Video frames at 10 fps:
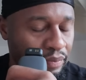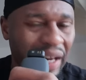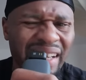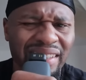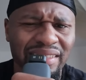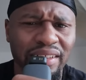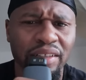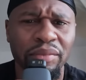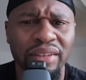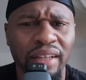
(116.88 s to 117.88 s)
Back is a
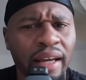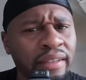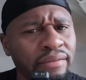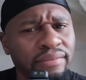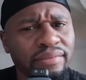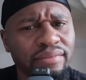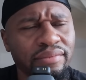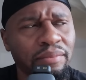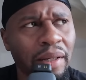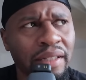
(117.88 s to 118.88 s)
little bit tight.
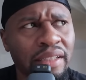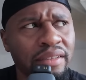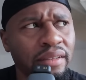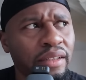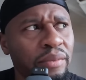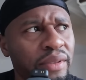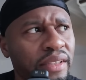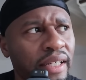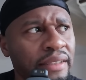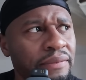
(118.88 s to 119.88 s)
My knees a little
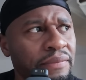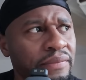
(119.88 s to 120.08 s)
bit tight